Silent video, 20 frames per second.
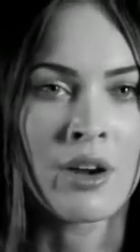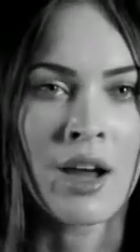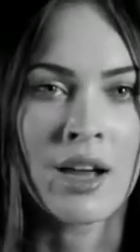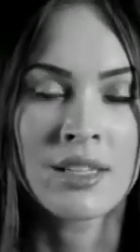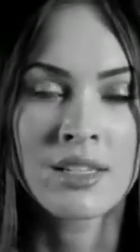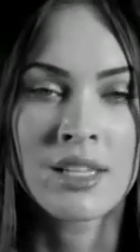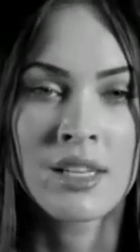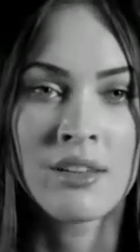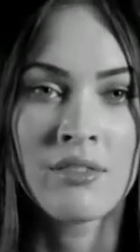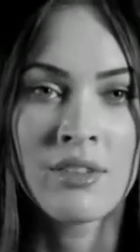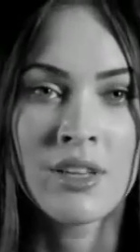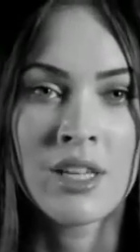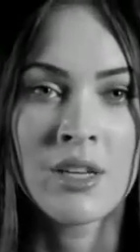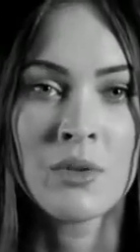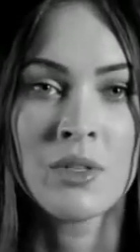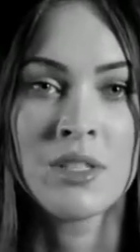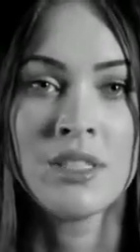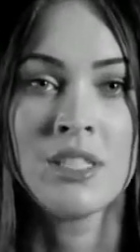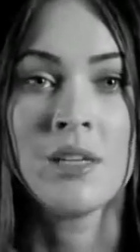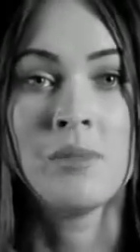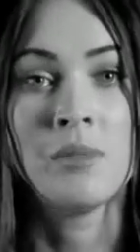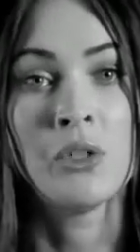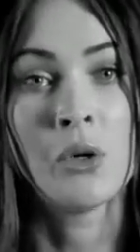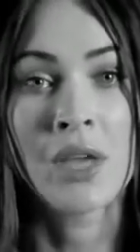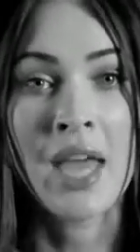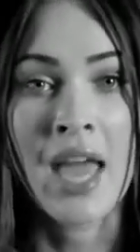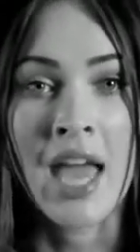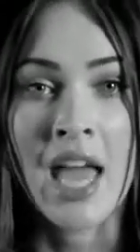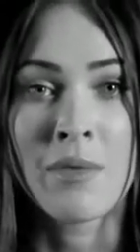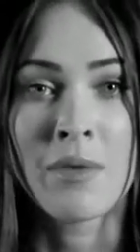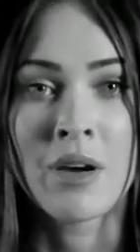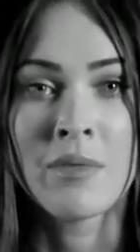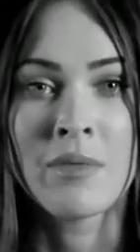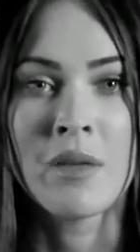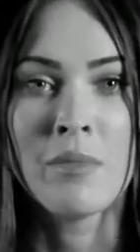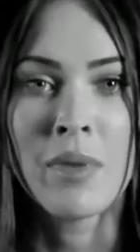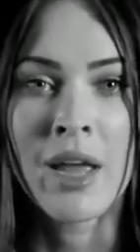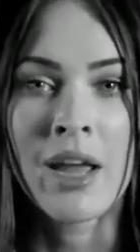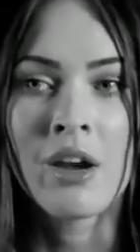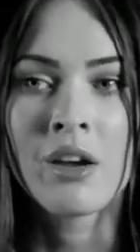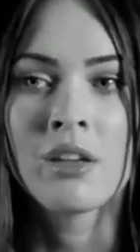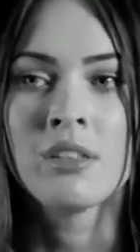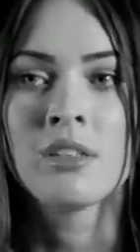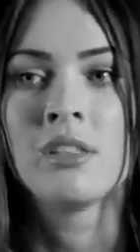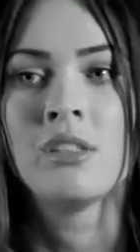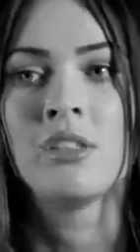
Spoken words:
activity was deemed okay by my parents,